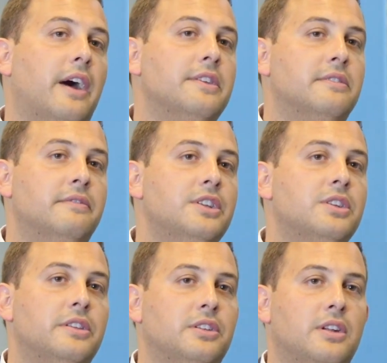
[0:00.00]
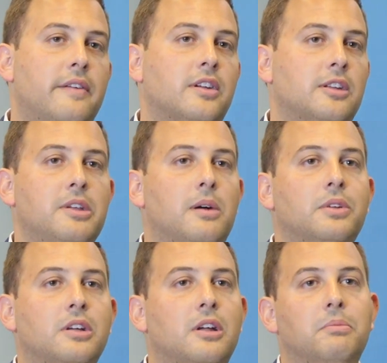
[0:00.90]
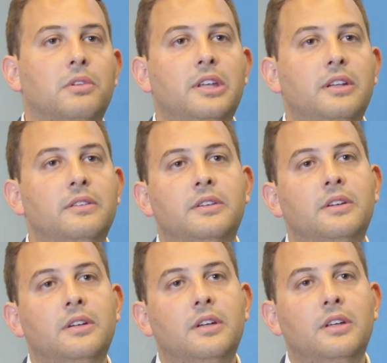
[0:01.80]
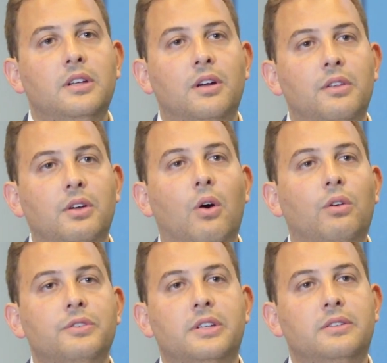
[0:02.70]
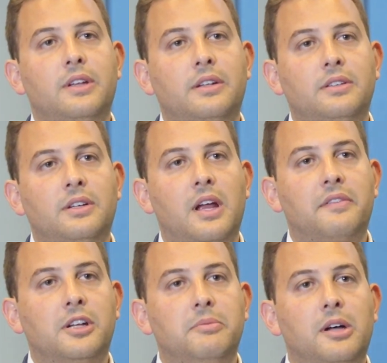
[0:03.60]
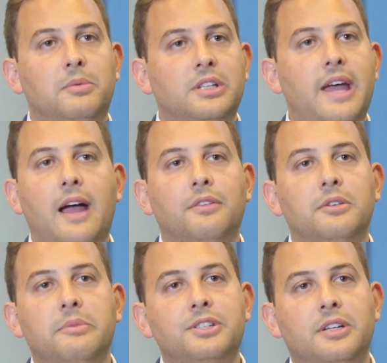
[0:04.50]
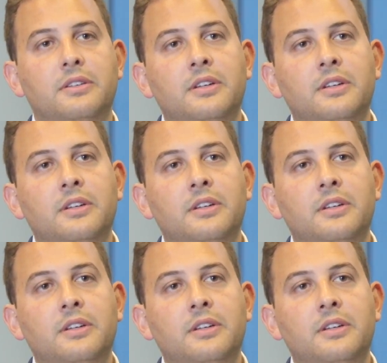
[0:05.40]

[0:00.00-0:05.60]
values and vision, then you're never going to be able to complete, the goals, and you're never going to be able to tackle the mission.